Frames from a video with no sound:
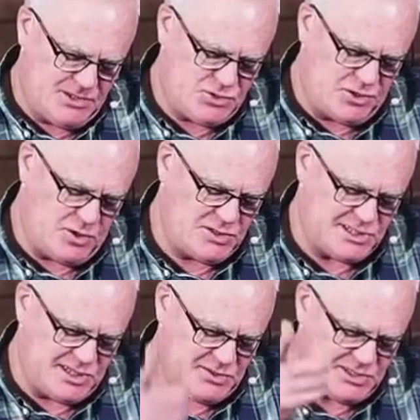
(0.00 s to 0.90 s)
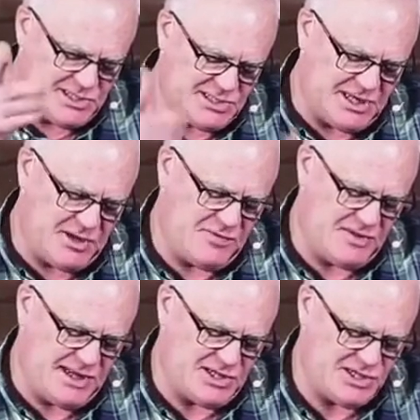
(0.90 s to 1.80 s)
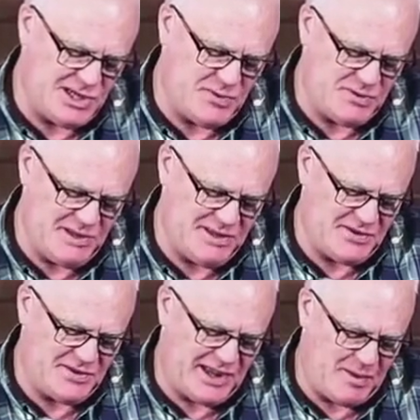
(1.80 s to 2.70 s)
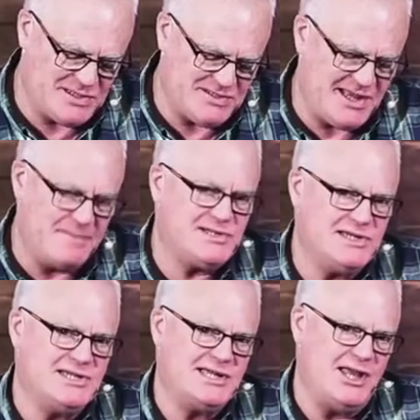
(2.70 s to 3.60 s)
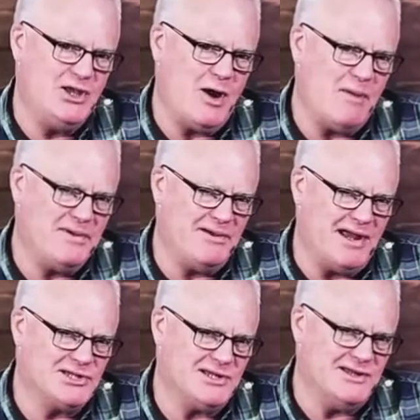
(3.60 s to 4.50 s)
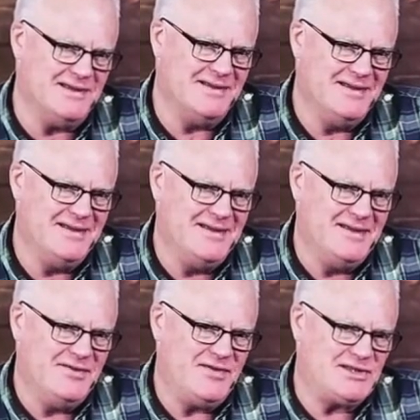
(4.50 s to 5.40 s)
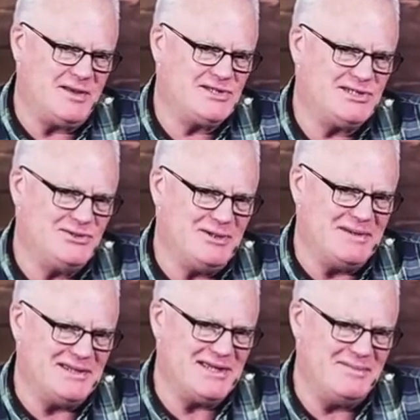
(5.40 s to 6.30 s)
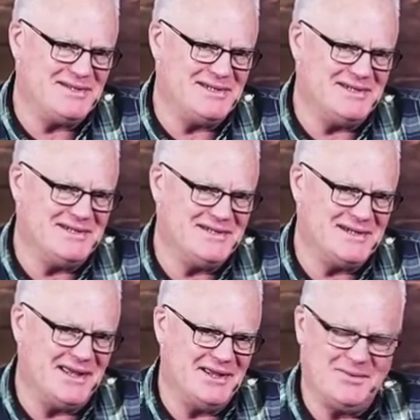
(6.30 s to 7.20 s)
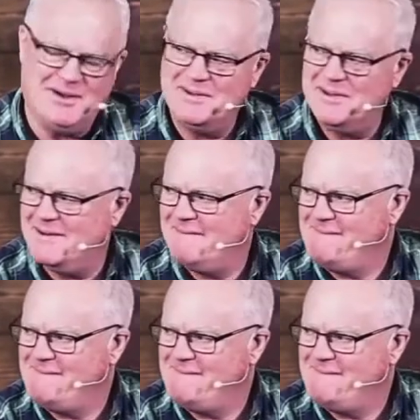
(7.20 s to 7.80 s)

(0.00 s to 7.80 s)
Toyosi, who's just sitting over there, shared with me the other day. I was tempted to get you up here, actually. In fact, I'm still a bit tempted to get you up here.